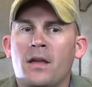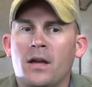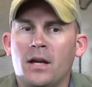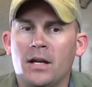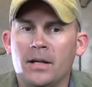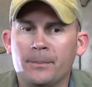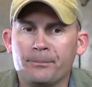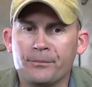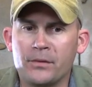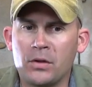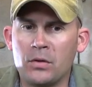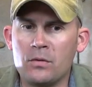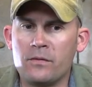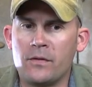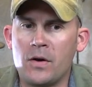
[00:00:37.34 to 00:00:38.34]
um,
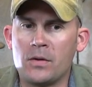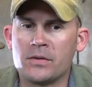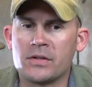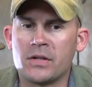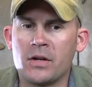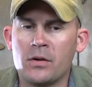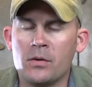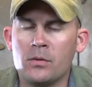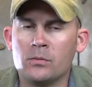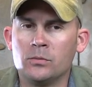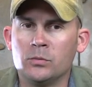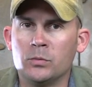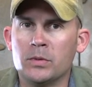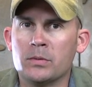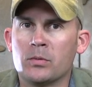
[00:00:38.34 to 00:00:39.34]
two falls ago,
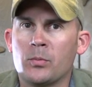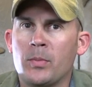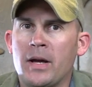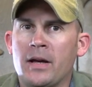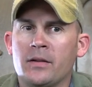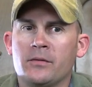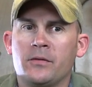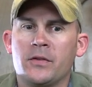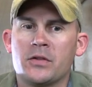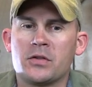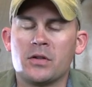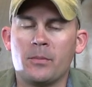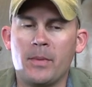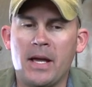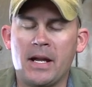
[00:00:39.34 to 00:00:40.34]
we were out
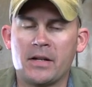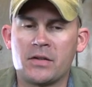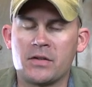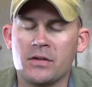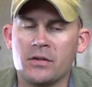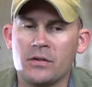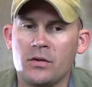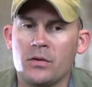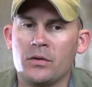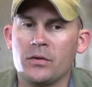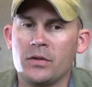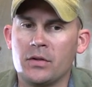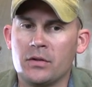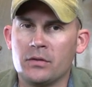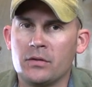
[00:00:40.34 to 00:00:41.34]
fishing the Madison
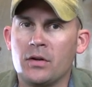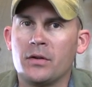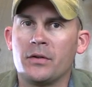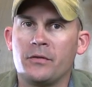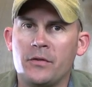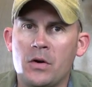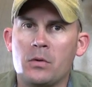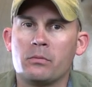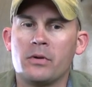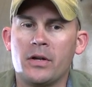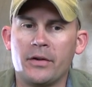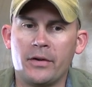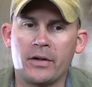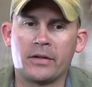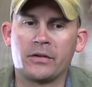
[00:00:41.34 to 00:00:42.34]
on the, uh, on the fall
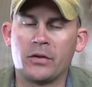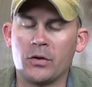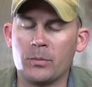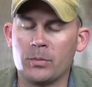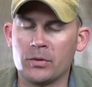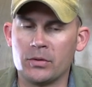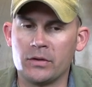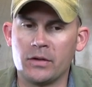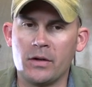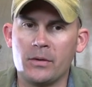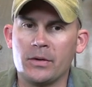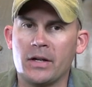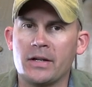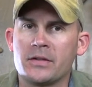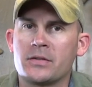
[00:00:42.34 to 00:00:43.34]
run, October. You
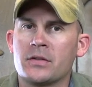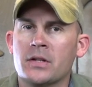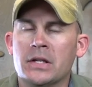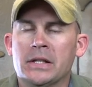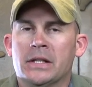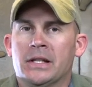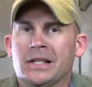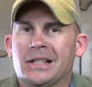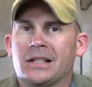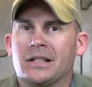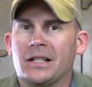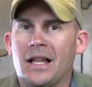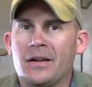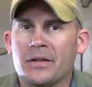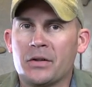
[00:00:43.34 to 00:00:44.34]
know, a nice
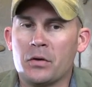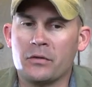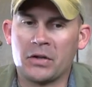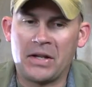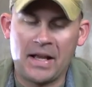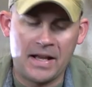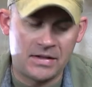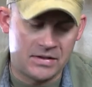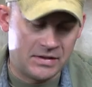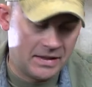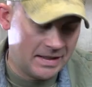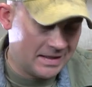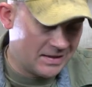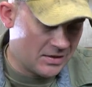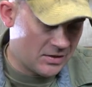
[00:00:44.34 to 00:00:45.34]
cloudy, overcast
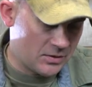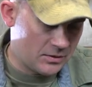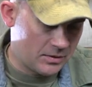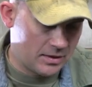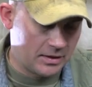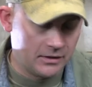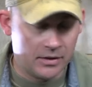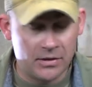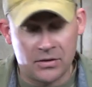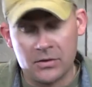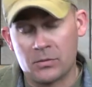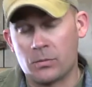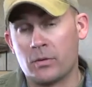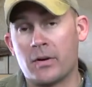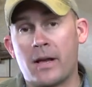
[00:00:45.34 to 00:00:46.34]
day. Just
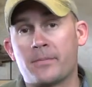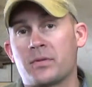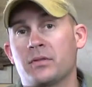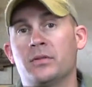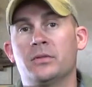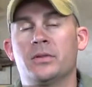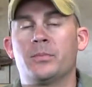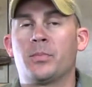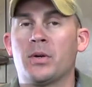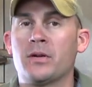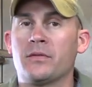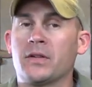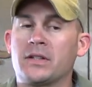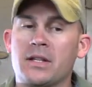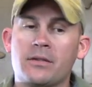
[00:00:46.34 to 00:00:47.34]
conditions were absolutely
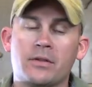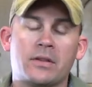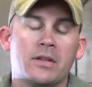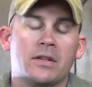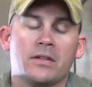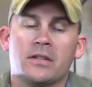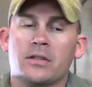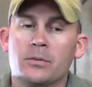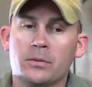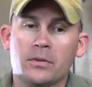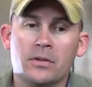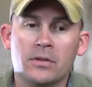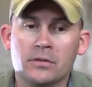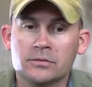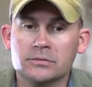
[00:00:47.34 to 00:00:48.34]
perfect. Everything that you
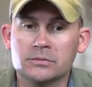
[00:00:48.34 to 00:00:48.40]
would